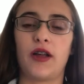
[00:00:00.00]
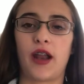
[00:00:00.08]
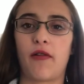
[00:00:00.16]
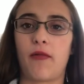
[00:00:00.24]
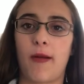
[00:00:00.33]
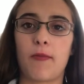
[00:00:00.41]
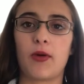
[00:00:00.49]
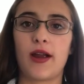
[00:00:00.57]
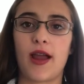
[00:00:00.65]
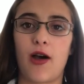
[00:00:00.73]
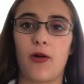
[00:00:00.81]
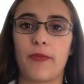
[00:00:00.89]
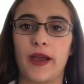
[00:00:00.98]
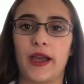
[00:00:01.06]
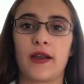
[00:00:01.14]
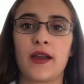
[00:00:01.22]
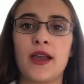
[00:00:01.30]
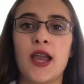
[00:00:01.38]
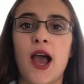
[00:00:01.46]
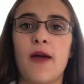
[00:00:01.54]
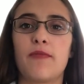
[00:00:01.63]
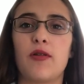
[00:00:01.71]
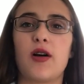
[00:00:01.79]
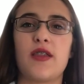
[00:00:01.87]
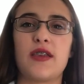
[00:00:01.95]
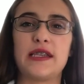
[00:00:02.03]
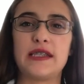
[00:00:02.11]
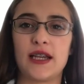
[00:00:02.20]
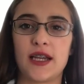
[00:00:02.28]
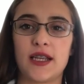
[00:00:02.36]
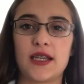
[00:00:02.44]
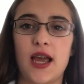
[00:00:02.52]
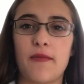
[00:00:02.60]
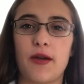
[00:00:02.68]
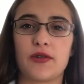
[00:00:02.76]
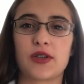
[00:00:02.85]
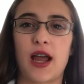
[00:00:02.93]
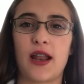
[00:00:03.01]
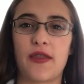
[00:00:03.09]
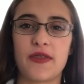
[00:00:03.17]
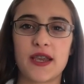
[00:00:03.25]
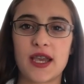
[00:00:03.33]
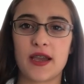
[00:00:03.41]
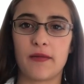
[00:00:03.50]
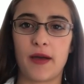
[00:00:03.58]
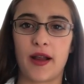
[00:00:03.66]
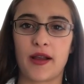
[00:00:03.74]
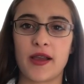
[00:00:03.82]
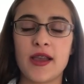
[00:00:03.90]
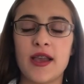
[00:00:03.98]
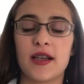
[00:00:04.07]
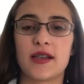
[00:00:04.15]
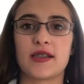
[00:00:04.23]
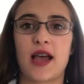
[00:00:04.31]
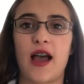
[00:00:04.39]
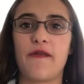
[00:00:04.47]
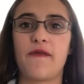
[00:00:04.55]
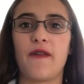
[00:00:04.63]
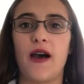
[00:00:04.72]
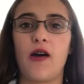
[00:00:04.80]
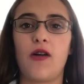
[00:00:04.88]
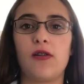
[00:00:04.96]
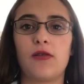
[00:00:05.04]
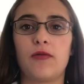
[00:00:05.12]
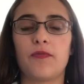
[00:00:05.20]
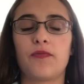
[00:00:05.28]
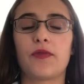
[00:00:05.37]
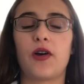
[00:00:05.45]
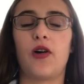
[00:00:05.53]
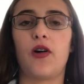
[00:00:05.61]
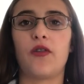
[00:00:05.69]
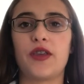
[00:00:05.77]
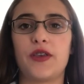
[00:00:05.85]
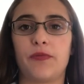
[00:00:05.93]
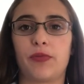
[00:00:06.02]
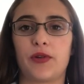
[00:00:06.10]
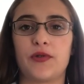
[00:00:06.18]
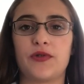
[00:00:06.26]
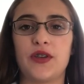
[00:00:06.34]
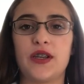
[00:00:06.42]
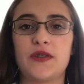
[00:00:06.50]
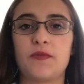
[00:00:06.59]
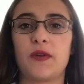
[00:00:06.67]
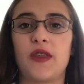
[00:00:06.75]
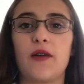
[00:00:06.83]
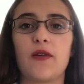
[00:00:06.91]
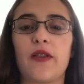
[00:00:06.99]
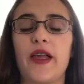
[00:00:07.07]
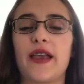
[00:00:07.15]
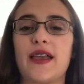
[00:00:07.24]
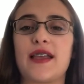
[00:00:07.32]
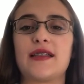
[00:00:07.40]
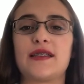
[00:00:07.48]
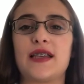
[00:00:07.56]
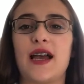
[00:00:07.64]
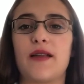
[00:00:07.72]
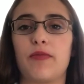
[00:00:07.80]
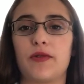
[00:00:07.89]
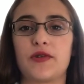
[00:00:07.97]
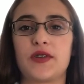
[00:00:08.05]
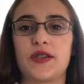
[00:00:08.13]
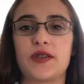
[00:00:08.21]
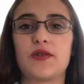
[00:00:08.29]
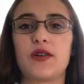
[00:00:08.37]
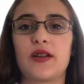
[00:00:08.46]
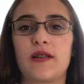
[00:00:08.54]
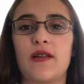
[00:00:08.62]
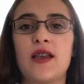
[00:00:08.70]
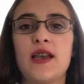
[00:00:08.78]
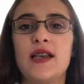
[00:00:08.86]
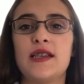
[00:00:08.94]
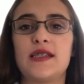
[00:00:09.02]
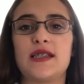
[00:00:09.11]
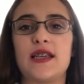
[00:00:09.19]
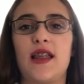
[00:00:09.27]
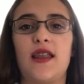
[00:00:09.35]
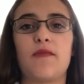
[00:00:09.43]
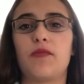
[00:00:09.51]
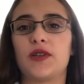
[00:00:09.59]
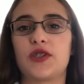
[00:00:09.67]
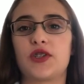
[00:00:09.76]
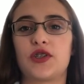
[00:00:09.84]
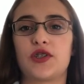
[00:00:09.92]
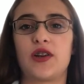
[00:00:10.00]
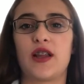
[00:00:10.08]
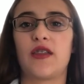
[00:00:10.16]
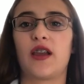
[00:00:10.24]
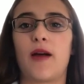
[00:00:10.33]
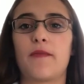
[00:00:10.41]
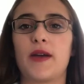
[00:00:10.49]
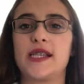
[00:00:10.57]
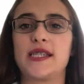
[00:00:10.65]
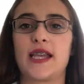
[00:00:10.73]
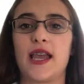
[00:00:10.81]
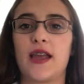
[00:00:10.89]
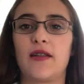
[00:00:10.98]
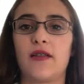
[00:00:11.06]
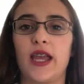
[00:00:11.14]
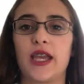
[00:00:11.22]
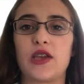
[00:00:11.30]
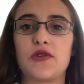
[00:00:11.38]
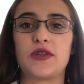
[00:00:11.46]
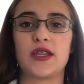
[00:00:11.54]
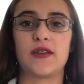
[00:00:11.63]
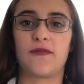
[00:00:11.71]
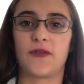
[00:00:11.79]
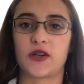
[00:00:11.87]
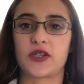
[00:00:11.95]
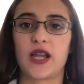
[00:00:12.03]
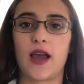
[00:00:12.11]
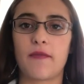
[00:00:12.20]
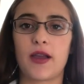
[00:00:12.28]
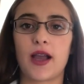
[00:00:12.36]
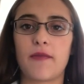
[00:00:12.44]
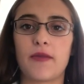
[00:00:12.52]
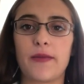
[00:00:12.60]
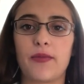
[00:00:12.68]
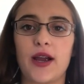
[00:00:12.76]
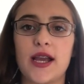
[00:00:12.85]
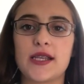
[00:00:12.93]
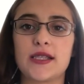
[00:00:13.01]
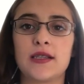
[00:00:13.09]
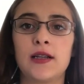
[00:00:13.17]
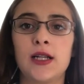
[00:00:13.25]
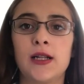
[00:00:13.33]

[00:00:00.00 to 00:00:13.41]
and I remember it helping, But this second time, I was kind of thinking about it because I felt all these bruises, but they were like inside bruises. You couldn't see any blisters or anything on my skin like you did the first time I got my brace.